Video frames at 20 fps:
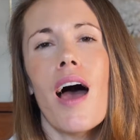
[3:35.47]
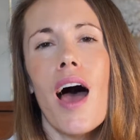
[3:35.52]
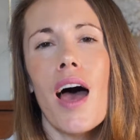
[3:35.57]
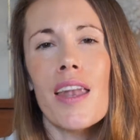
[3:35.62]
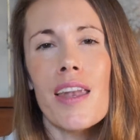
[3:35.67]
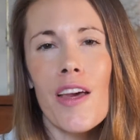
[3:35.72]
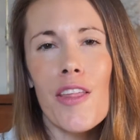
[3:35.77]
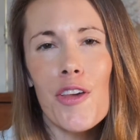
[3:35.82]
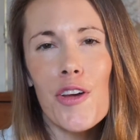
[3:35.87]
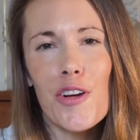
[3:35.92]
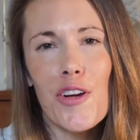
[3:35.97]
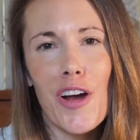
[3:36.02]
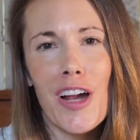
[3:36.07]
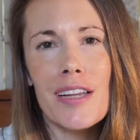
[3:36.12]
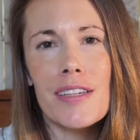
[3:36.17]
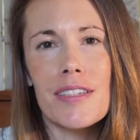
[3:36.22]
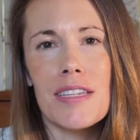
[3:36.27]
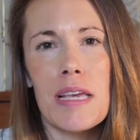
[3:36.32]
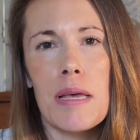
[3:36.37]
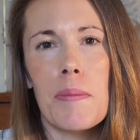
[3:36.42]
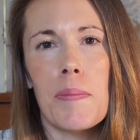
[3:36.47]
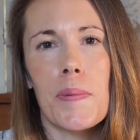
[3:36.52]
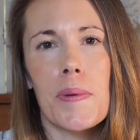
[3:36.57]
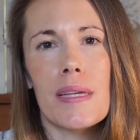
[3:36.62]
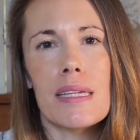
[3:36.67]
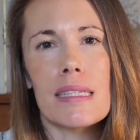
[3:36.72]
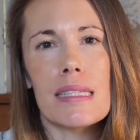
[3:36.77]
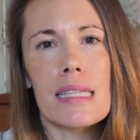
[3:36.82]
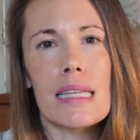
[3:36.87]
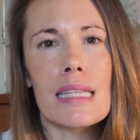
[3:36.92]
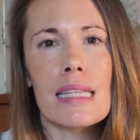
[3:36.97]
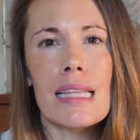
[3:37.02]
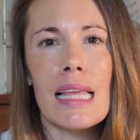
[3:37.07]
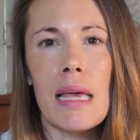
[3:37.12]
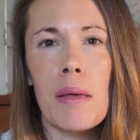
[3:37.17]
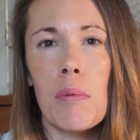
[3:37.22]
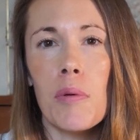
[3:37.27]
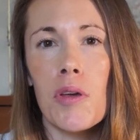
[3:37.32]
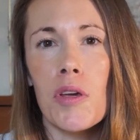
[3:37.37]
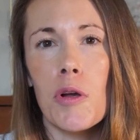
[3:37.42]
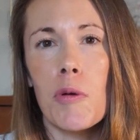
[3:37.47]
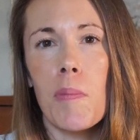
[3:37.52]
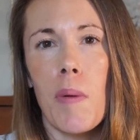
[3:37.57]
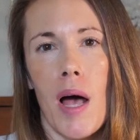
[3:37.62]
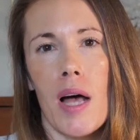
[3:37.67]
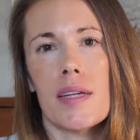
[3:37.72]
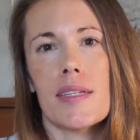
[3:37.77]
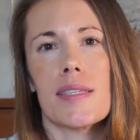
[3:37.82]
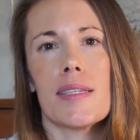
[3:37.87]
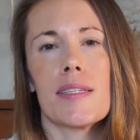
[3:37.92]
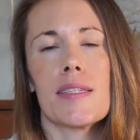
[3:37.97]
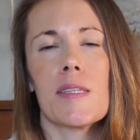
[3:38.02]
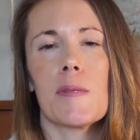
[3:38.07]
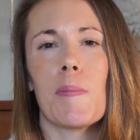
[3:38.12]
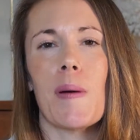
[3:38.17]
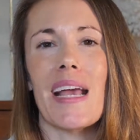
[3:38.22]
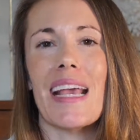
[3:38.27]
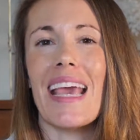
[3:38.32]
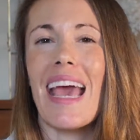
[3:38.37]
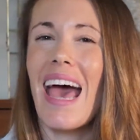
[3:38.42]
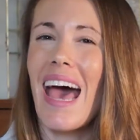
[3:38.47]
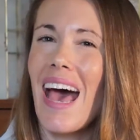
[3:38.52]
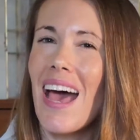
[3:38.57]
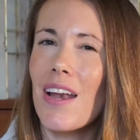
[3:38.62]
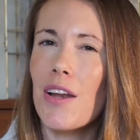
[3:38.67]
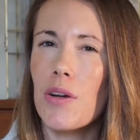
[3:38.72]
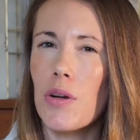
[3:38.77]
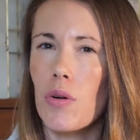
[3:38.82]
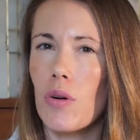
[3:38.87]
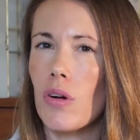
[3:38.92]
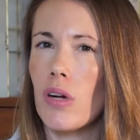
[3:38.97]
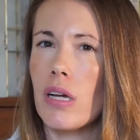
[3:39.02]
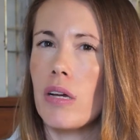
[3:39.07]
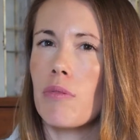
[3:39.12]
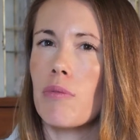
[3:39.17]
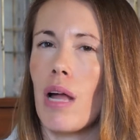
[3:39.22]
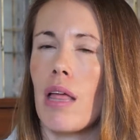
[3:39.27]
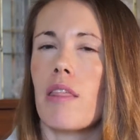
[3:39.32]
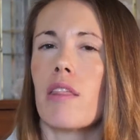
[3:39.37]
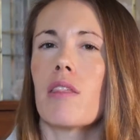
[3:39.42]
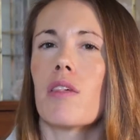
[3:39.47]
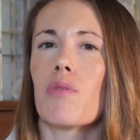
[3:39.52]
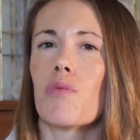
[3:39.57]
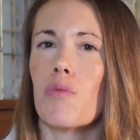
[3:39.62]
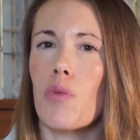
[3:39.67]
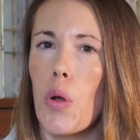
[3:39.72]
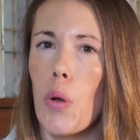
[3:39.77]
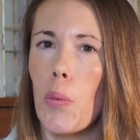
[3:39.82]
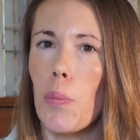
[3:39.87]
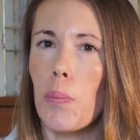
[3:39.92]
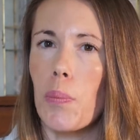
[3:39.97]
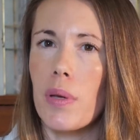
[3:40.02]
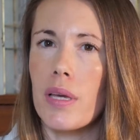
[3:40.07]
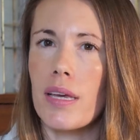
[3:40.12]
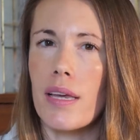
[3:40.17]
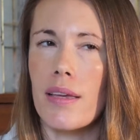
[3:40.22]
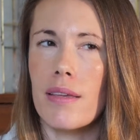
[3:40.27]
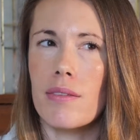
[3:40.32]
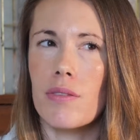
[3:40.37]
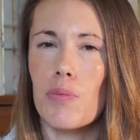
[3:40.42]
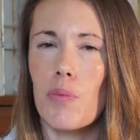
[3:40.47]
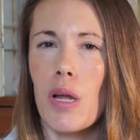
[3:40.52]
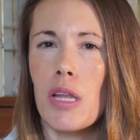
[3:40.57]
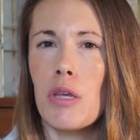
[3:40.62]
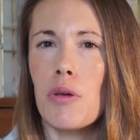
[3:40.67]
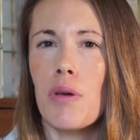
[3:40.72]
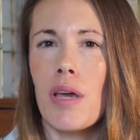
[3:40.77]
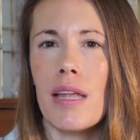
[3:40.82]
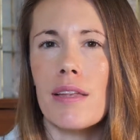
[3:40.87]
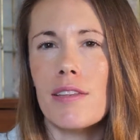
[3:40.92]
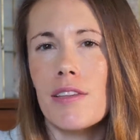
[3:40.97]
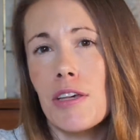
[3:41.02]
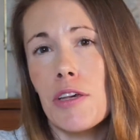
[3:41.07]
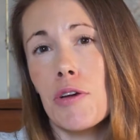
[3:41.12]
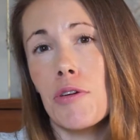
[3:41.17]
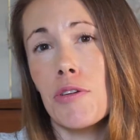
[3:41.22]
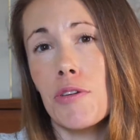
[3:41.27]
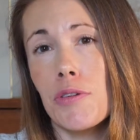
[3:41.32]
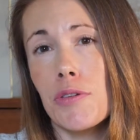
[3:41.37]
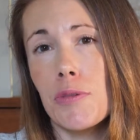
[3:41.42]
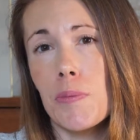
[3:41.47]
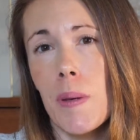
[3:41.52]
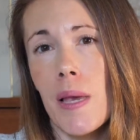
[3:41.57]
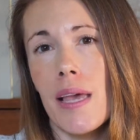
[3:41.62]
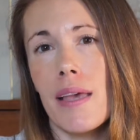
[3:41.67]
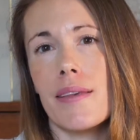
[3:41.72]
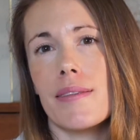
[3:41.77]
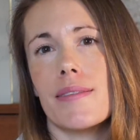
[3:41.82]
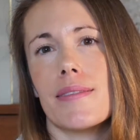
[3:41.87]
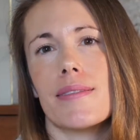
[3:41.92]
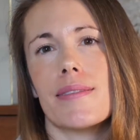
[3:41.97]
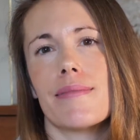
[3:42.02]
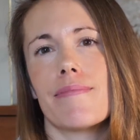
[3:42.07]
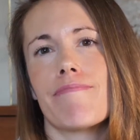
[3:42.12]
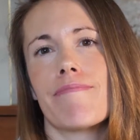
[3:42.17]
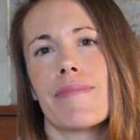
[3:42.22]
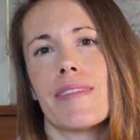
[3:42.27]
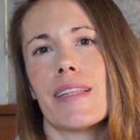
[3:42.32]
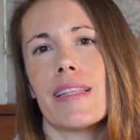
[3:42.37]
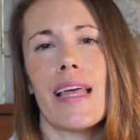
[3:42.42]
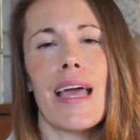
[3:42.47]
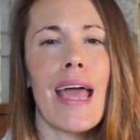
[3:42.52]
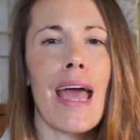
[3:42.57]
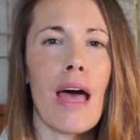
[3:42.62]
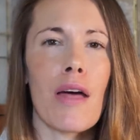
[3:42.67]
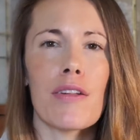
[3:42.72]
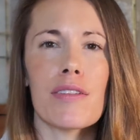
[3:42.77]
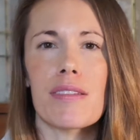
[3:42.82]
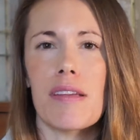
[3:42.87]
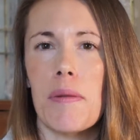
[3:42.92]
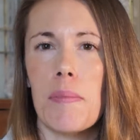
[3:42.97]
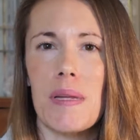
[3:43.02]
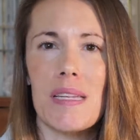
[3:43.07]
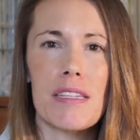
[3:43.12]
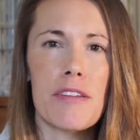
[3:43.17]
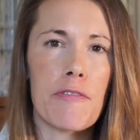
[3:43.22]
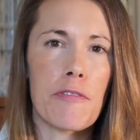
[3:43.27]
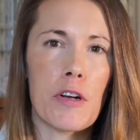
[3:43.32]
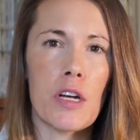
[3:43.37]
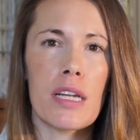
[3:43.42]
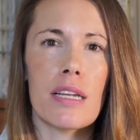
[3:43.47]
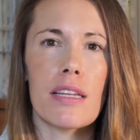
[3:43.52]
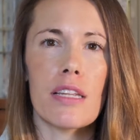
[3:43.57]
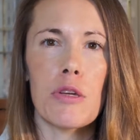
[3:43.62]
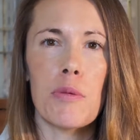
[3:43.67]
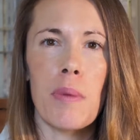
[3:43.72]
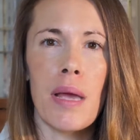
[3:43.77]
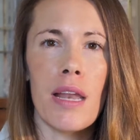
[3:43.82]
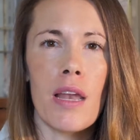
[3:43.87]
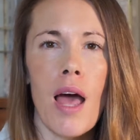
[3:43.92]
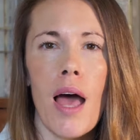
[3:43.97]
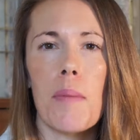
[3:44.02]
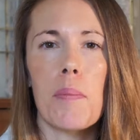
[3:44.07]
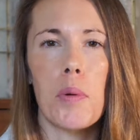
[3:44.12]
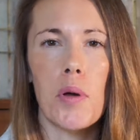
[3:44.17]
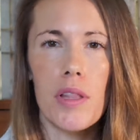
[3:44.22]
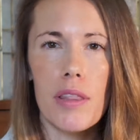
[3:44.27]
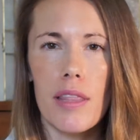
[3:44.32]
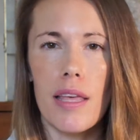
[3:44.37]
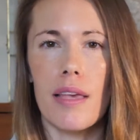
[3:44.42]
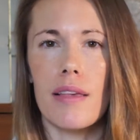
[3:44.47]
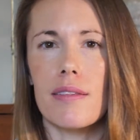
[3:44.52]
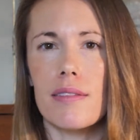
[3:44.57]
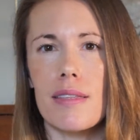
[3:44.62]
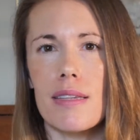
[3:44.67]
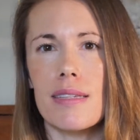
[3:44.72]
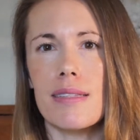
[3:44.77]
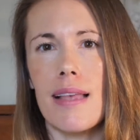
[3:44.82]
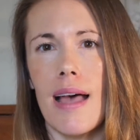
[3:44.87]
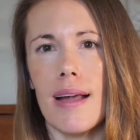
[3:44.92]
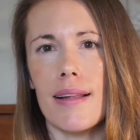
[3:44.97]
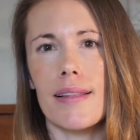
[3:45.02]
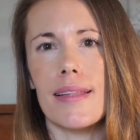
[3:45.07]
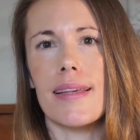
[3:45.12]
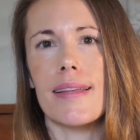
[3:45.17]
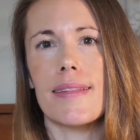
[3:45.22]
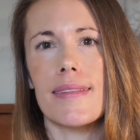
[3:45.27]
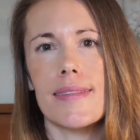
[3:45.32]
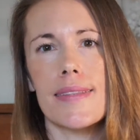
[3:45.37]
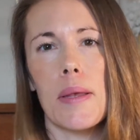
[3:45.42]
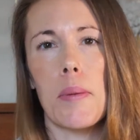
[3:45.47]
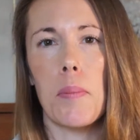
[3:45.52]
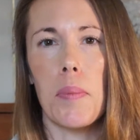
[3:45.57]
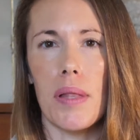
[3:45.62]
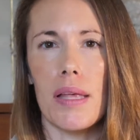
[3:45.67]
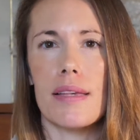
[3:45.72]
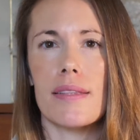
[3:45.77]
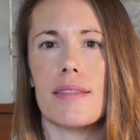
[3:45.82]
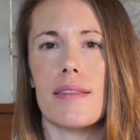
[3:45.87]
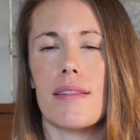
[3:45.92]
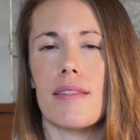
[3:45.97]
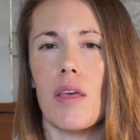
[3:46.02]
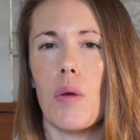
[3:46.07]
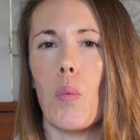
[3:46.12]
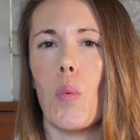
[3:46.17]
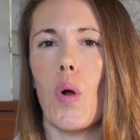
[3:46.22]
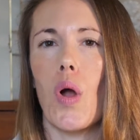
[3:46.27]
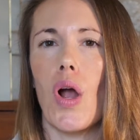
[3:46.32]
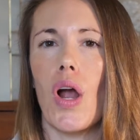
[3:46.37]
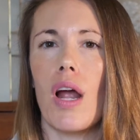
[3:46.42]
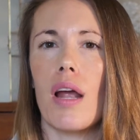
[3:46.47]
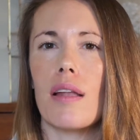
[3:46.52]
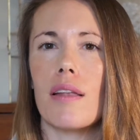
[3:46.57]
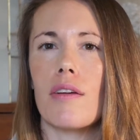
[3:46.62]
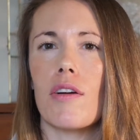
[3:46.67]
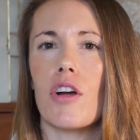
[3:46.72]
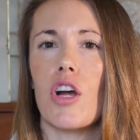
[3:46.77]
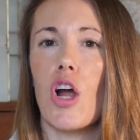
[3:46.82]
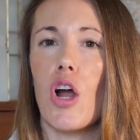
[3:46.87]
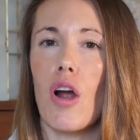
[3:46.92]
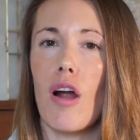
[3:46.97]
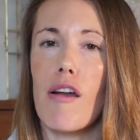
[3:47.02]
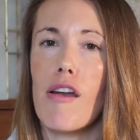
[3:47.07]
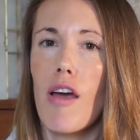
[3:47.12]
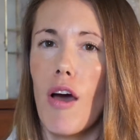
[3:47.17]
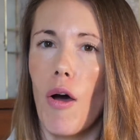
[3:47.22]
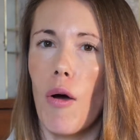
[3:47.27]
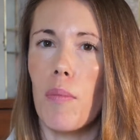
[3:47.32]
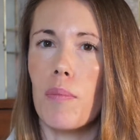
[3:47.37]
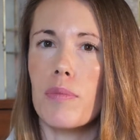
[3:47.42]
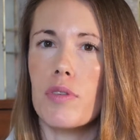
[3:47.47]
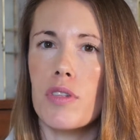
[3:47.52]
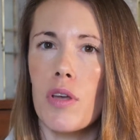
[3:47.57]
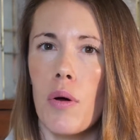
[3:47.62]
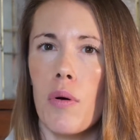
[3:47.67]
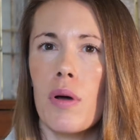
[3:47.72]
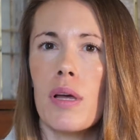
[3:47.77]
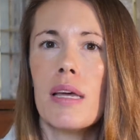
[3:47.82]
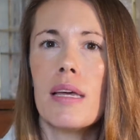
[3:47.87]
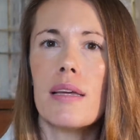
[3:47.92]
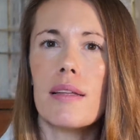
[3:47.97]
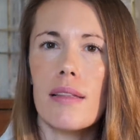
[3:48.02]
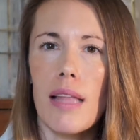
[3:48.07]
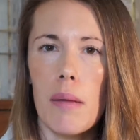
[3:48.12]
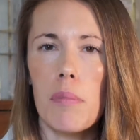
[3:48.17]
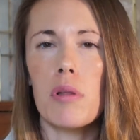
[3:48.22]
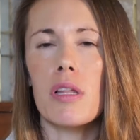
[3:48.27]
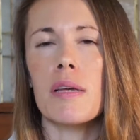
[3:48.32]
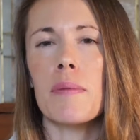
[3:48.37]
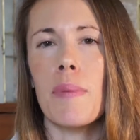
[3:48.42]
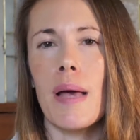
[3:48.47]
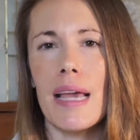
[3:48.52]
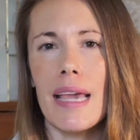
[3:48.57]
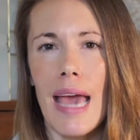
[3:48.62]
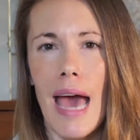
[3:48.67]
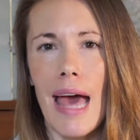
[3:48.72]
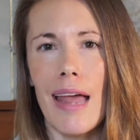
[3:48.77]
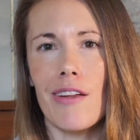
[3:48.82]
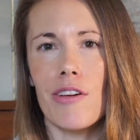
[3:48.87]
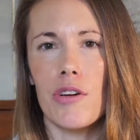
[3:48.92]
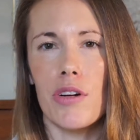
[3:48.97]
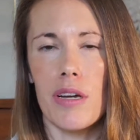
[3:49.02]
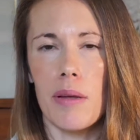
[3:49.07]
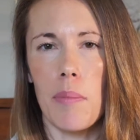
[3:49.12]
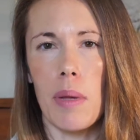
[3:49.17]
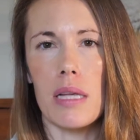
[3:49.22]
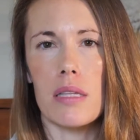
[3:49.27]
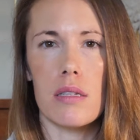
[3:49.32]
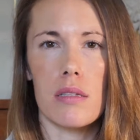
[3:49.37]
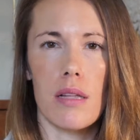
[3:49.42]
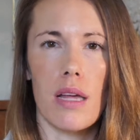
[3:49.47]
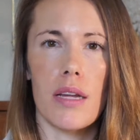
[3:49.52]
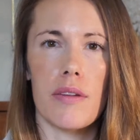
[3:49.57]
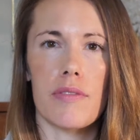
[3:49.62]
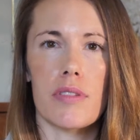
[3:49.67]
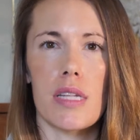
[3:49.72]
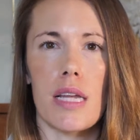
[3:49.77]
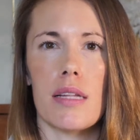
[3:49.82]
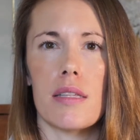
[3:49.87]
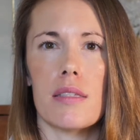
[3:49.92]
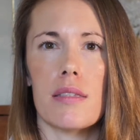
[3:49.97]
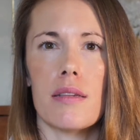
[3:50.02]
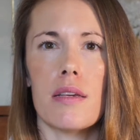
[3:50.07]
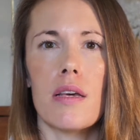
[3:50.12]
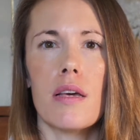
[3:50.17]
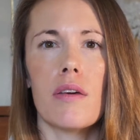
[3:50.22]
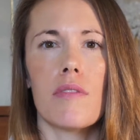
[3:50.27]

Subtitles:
Another great tip is to label your boxes by category rather than room, because when you get to your new space, the layout is going to be different. You may not put things exactly in the same place that they were in your current home. So labeling by category makes a lot of sense.